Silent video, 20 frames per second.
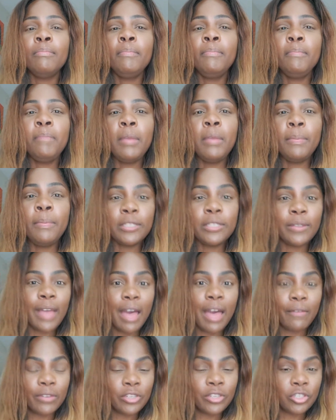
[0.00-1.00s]
people still
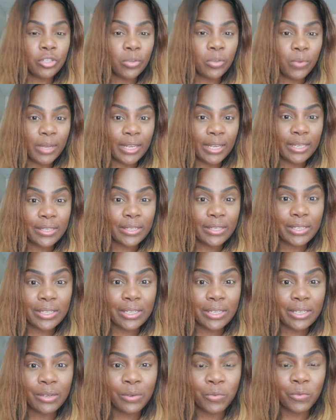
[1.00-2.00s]
have a
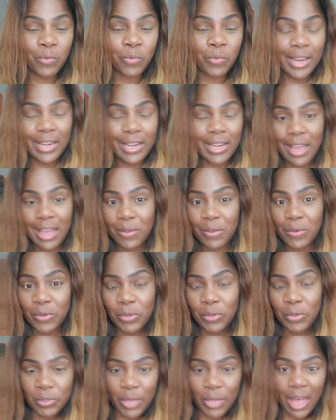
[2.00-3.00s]
choice right now.
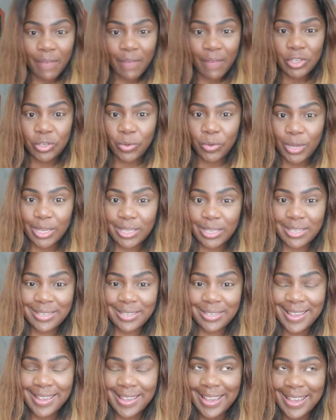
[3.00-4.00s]
You still have a
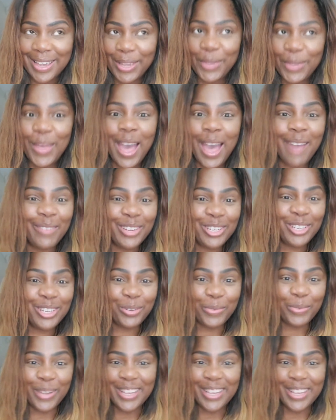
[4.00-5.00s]
choice. You have a
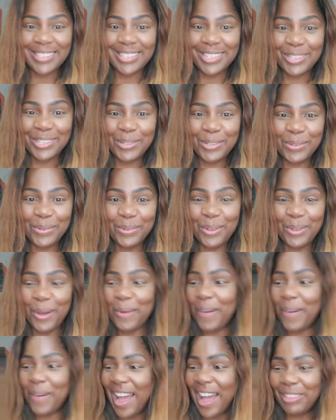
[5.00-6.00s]
choice to
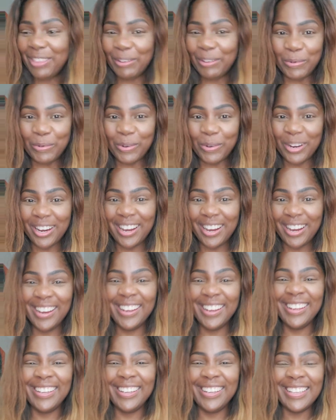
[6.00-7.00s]
go either or.
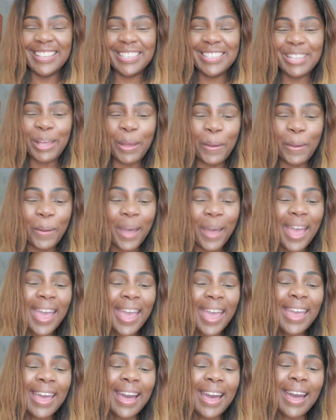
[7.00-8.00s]
So,
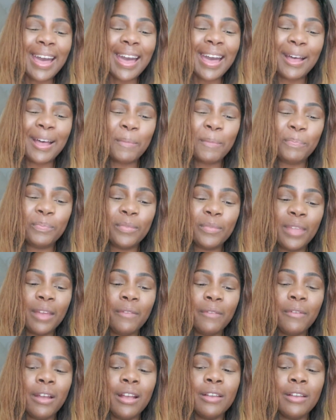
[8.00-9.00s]
um,
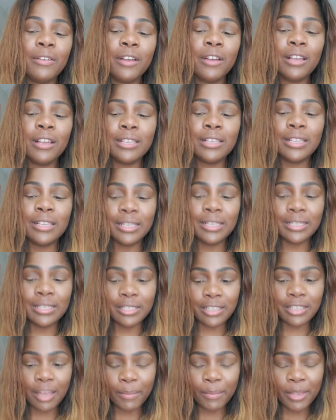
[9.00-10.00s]

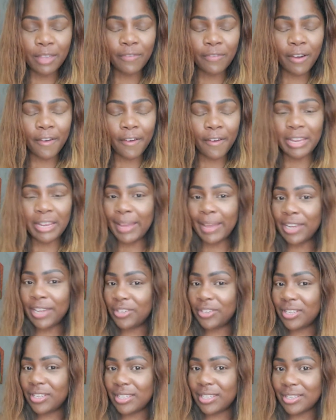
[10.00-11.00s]
some of you've already made your
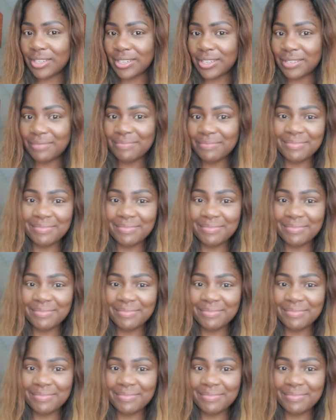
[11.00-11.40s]
decision,